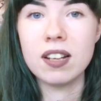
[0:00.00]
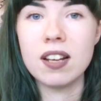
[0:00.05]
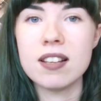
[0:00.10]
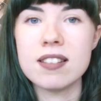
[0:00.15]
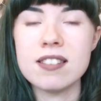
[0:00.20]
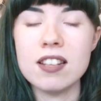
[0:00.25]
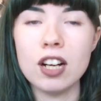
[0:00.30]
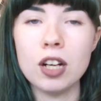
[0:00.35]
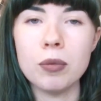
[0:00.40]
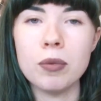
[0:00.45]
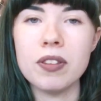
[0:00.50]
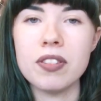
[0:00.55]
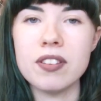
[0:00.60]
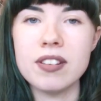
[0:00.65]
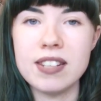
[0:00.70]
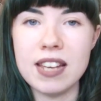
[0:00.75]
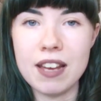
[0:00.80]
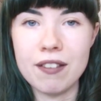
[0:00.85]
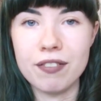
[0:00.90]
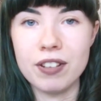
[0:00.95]
Start with the
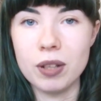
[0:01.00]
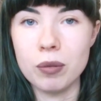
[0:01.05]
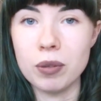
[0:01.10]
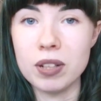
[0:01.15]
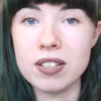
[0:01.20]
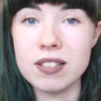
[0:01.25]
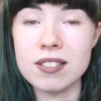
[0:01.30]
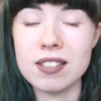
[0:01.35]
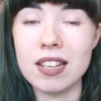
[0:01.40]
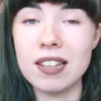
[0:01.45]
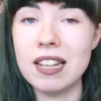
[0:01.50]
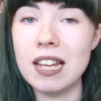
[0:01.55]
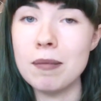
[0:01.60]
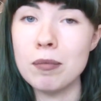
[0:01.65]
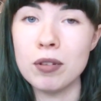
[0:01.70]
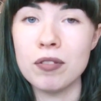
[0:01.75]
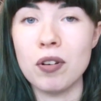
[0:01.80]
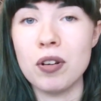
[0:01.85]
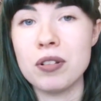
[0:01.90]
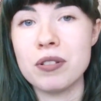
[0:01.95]
definite ones and then
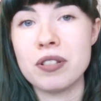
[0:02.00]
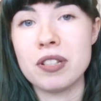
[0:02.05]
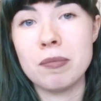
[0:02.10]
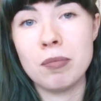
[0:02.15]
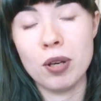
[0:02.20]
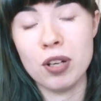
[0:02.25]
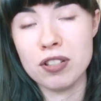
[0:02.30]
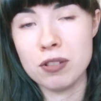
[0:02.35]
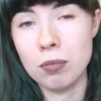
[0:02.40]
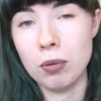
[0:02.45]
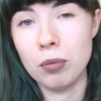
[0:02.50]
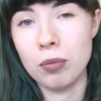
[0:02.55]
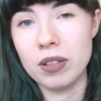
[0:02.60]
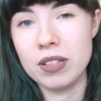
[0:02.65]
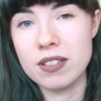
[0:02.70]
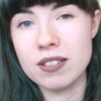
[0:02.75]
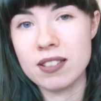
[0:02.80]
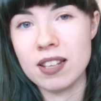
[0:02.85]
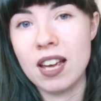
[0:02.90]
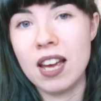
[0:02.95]
move on to the possible
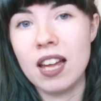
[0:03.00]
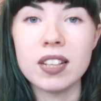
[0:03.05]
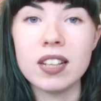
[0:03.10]
ones.